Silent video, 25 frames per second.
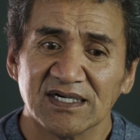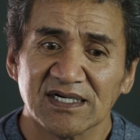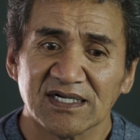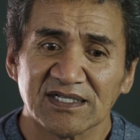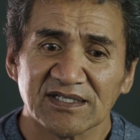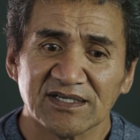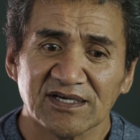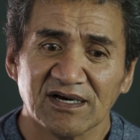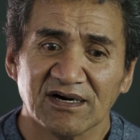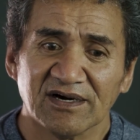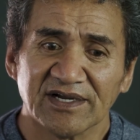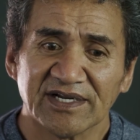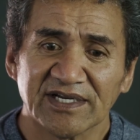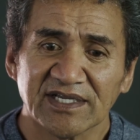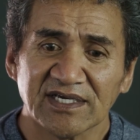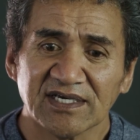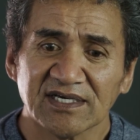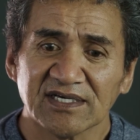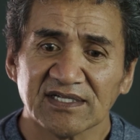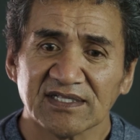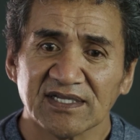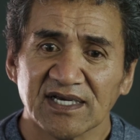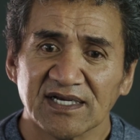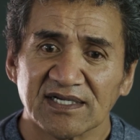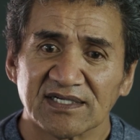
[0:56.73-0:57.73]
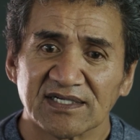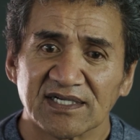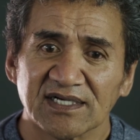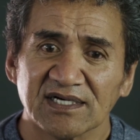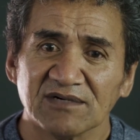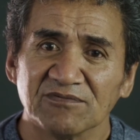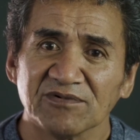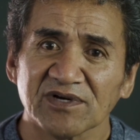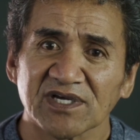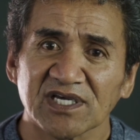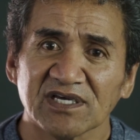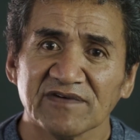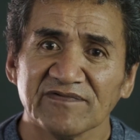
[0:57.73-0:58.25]
The idea that
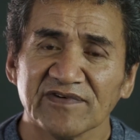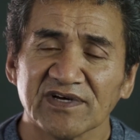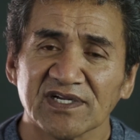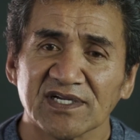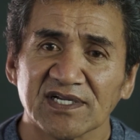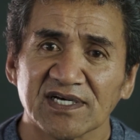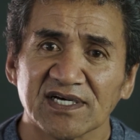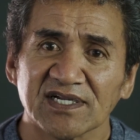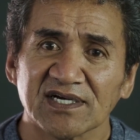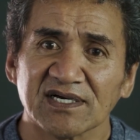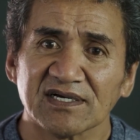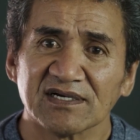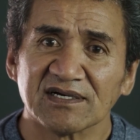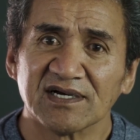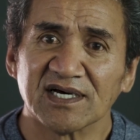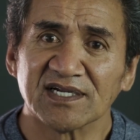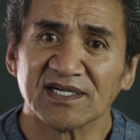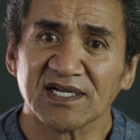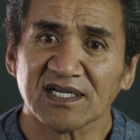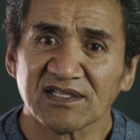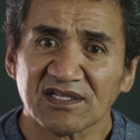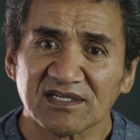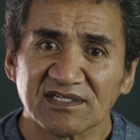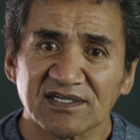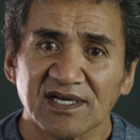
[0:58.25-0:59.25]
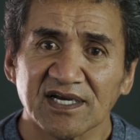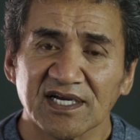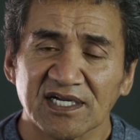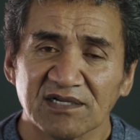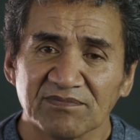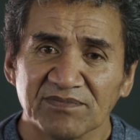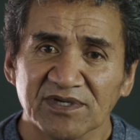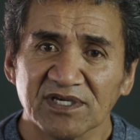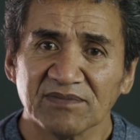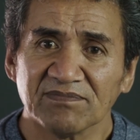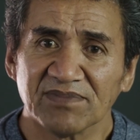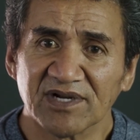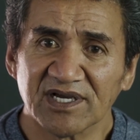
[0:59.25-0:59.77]
we're given another day to
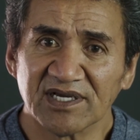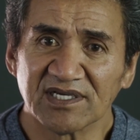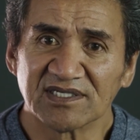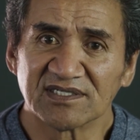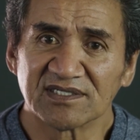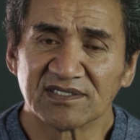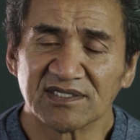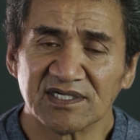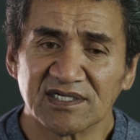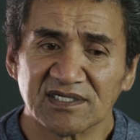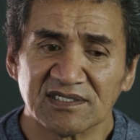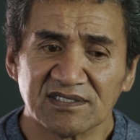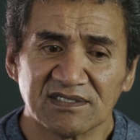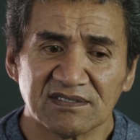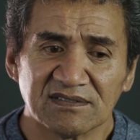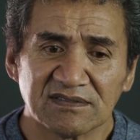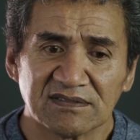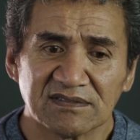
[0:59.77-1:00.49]
be blessed, and